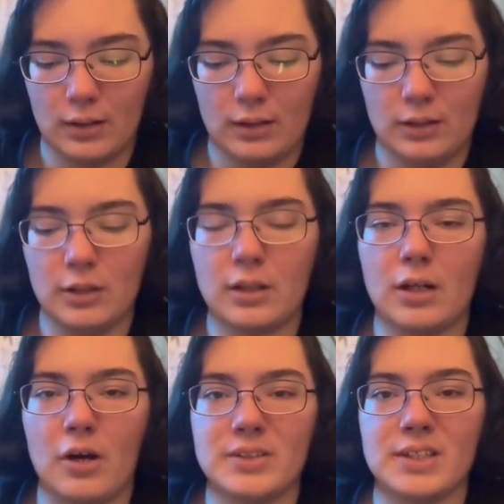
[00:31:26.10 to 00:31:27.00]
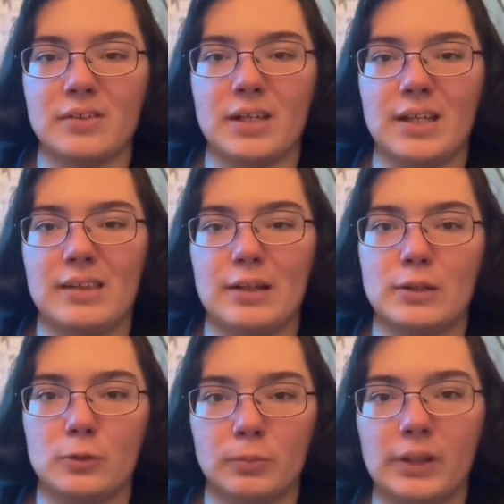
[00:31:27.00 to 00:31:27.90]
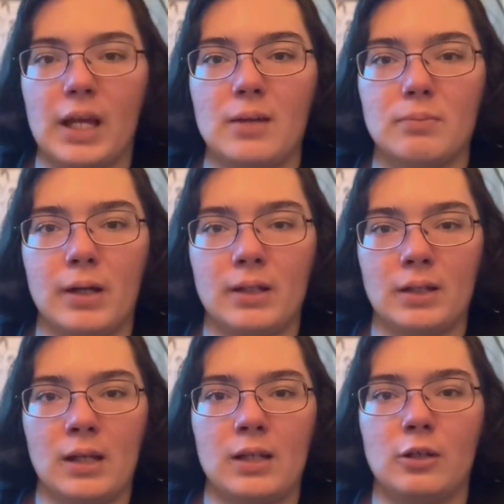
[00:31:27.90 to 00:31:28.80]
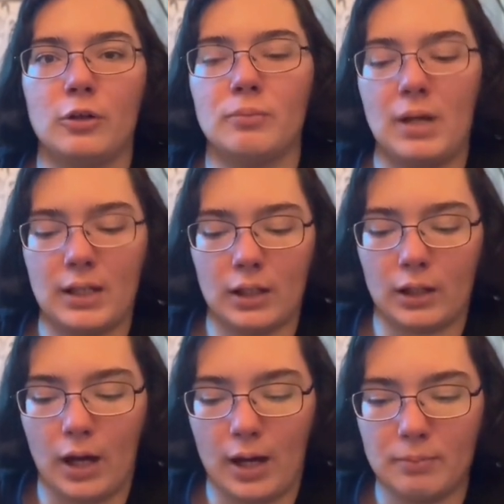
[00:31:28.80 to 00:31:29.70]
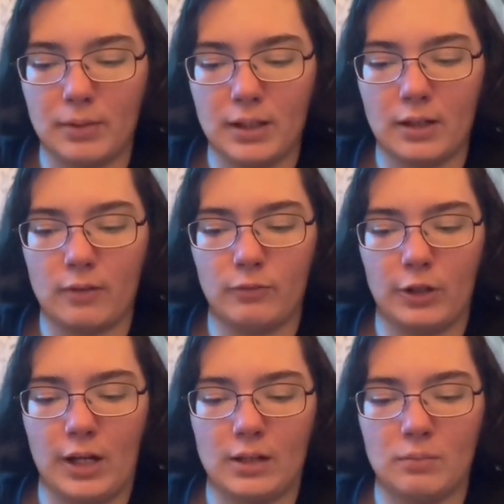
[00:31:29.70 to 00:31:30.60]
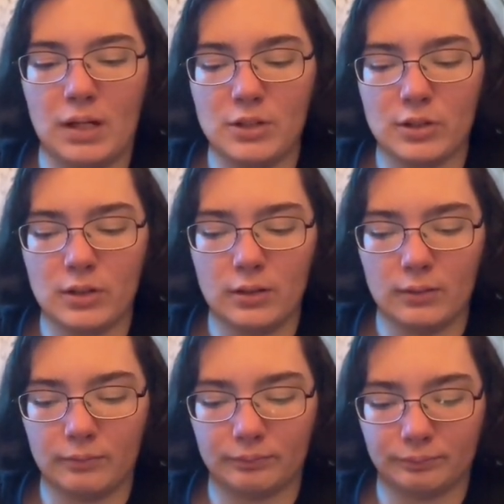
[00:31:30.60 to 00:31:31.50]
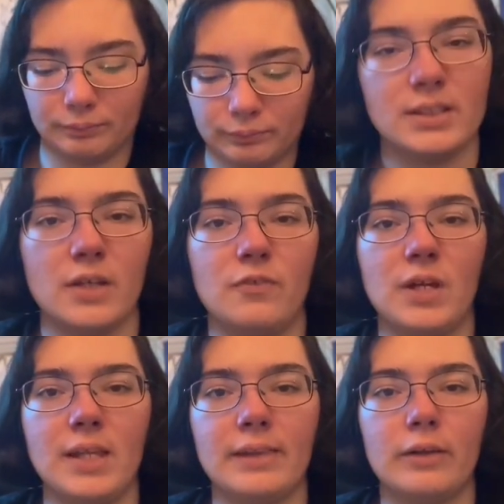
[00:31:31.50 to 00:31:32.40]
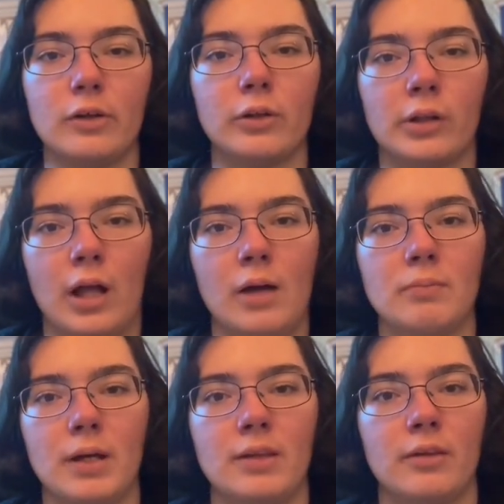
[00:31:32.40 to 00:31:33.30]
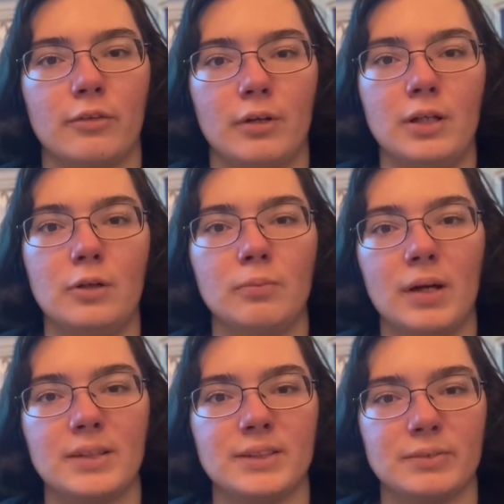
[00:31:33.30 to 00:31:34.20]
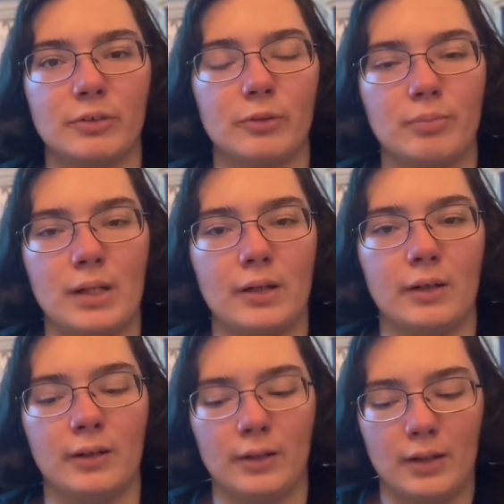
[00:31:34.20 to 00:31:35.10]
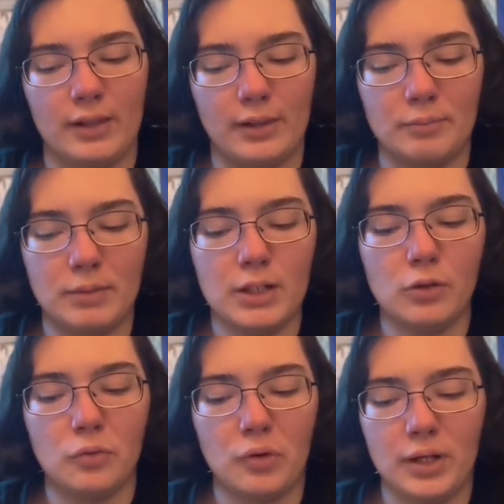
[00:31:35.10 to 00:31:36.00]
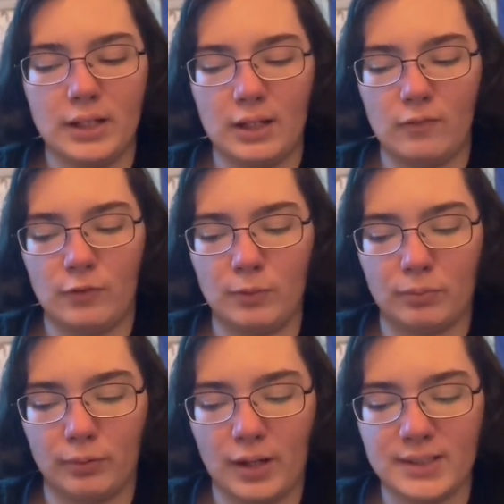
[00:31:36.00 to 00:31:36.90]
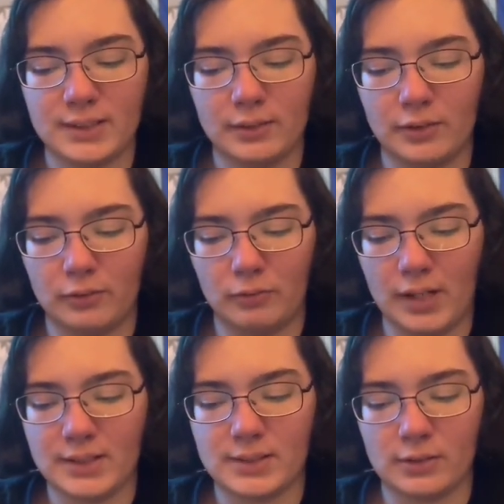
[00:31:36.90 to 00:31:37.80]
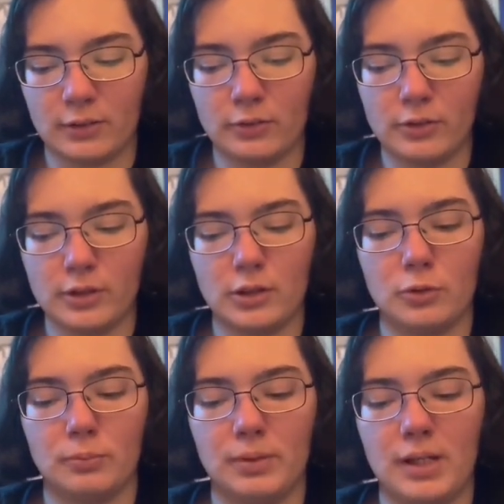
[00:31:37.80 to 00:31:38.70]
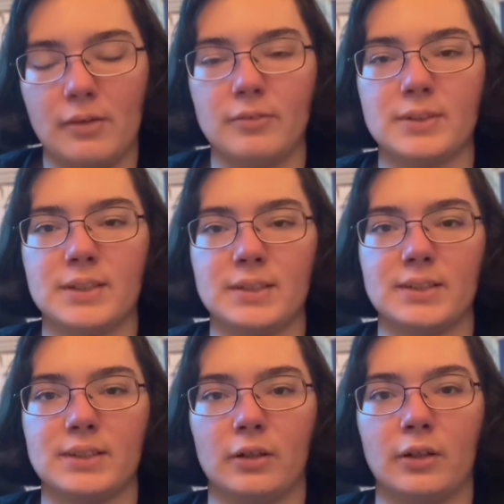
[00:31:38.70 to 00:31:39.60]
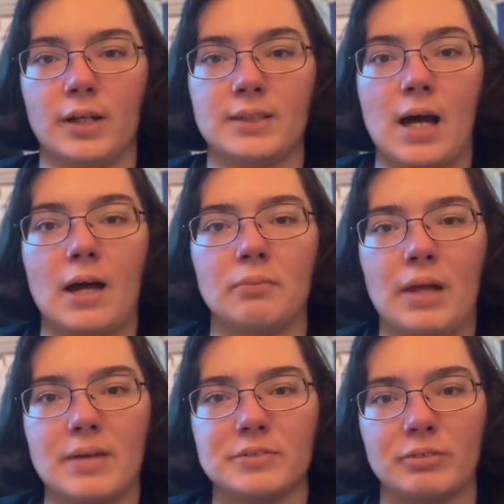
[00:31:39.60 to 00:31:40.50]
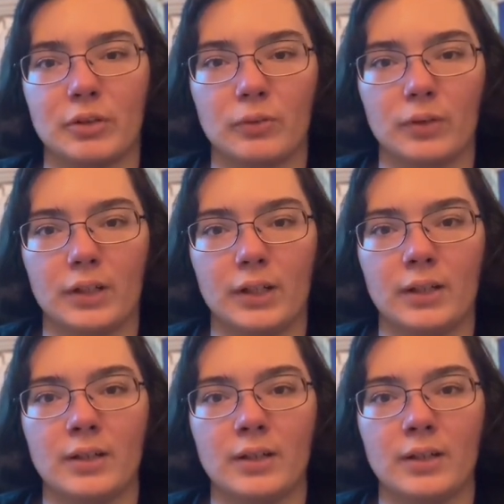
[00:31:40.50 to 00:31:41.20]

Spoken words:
You can also hit the duplicate button and it'll make a copy of your animation. So if you hit the little clock button, 3 new buttons will appear. The middle one, if you press the little white circle, you'll be able to start a time-lapse recording.